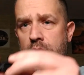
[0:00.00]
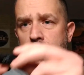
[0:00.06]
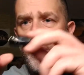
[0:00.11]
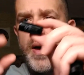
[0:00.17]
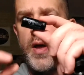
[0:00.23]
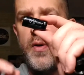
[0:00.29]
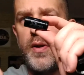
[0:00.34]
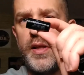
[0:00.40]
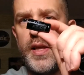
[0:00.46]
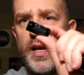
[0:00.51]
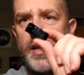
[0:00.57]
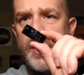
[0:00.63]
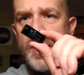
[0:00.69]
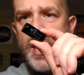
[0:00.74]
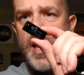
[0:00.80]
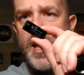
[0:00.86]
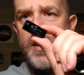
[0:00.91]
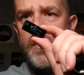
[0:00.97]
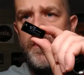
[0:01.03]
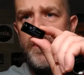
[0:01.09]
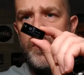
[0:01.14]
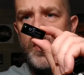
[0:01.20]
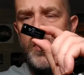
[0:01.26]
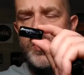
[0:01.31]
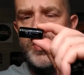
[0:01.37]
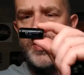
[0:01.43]
Battery like that,
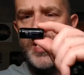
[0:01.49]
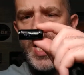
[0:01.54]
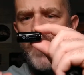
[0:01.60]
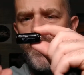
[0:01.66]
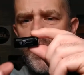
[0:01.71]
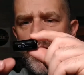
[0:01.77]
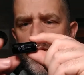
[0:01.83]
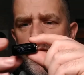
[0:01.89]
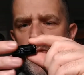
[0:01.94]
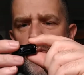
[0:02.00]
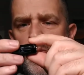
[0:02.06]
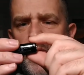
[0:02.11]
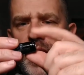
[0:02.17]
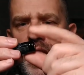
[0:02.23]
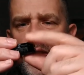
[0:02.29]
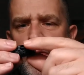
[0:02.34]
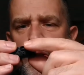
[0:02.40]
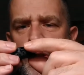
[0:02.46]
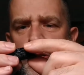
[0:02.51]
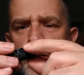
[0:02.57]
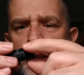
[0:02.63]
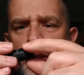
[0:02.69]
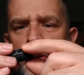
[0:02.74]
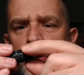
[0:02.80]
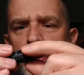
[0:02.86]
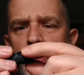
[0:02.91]
which is kind of a
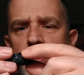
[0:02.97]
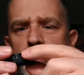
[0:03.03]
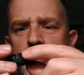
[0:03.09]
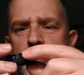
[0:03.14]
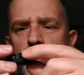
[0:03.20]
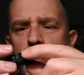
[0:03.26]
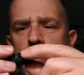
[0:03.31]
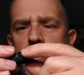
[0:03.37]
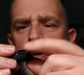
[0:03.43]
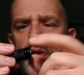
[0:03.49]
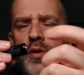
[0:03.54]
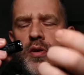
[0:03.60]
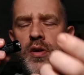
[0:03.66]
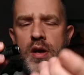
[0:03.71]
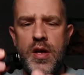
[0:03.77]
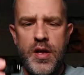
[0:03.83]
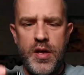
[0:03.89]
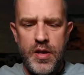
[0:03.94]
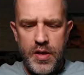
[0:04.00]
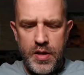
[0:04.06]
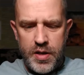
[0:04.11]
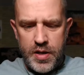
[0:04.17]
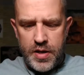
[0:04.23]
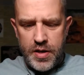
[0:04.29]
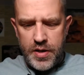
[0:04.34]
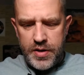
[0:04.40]
thicker, shorter
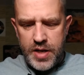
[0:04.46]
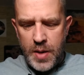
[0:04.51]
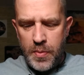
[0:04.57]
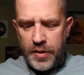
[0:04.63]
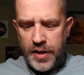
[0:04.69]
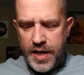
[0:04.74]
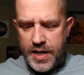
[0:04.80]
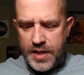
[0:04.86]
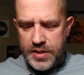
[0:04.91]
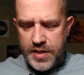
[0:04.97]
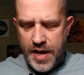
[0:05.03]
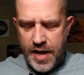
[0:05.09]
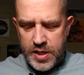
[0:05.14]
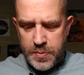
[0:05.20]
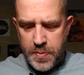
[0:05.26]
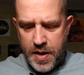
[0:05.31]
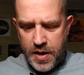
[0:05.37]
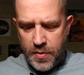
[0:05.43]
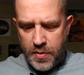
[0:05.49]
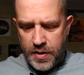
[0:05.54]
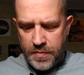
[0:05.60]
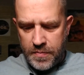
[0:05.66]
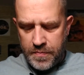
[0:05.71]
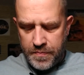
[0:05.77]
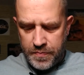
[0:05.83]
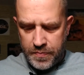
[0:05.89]
AA size
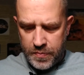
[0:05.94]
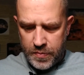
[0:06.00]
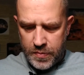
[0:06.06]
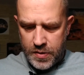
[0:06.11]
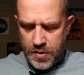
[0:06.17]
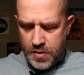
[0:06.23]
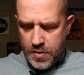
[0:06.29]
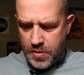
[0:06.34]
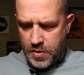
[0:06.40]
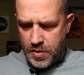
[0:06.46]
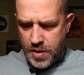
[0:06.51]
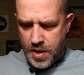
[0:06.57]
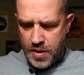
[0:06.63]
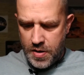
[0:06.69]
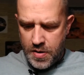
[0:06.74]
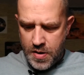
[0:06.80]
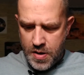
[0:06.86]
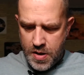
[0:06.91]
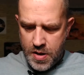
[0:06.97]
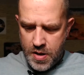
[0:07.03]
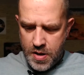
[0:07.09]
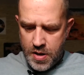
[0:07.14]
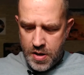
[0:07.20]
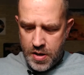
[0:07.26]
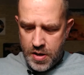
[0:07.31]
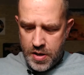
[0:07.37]
battery. Okay,
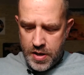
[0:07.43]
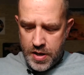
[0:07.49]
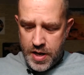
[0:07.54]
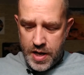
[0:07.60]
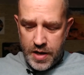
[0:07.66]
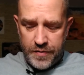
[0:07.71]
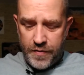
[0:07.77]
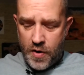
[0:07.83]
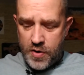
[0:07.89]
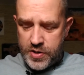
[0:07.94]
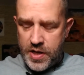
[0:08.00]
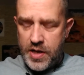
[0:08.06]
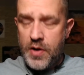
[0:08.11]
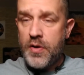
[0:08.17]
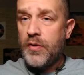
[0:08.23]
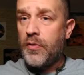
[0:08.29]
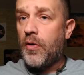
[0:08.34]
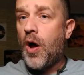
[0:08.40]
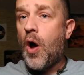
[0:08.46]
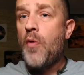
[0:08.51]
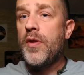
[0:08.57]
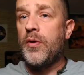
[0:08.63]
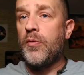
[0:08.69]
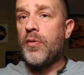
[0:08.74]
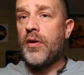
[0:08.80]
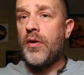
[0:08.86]
and as far as I know, it will
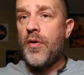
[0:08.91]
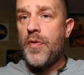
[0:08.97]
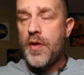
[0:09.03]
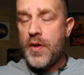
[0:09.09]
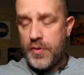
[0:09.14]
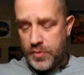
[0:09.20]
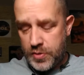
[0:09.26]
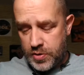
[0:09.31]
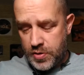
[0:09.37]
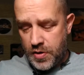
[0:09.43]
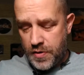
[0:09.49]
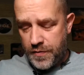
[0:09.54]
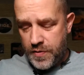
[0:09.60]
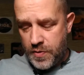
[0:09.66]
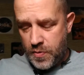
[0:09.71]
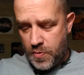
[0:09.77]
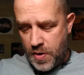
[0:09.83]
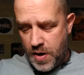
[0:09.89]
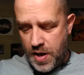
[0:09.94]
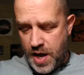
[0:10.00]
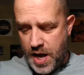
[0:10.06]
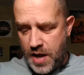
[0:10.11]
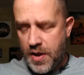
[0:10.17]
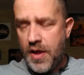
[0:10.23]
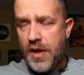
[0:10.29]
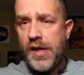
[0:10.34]
only run on those. So if you
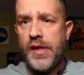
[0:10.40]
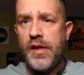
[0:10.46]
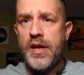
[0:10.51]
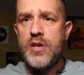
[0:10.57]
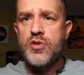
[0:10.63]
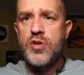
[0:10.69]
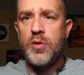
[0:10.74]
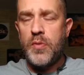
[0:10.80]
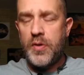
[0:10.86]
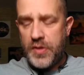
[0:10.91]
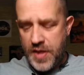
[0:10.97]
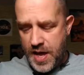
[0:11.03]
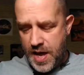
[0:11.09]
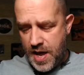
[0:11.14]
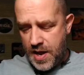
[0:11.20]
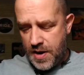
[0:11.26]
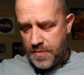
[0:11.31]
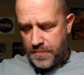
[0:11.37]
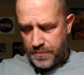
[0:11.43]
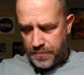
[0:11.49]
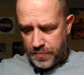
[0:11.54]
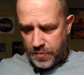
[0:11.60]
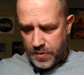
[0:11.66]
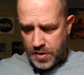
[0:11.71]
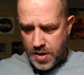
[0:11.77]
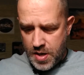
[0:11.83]
had an issue with that,
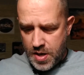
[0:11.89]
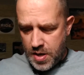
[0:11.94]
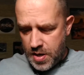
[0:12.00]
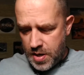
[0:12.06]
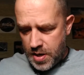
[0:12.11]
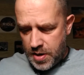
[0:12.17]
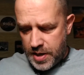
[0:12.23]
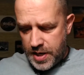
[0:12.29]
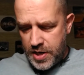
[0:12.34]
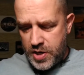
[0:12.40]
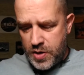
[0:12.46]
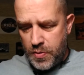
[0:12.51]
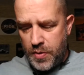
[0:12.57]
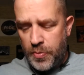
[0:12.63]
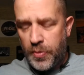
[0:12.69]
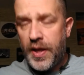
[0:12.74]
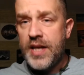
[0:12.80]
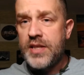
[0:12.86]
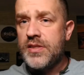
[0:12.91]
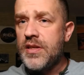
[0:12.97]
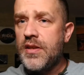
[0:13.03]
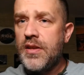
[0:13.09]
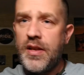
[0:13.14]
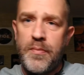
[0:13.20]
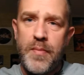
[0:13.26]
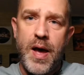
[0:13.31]
needed to replace
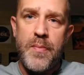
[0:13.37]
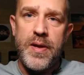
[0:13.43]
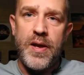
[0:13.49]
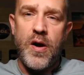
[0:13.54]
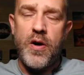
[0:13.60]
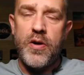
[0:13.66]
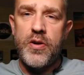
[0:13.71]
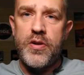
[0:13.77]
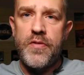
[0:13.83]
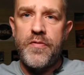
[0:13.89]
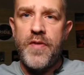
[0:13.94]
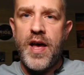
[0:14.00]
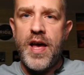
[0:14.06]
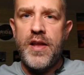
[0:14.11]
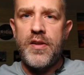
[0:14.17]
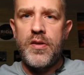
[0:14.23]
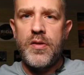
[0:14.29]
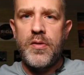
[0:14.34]
it, it might be harder to find.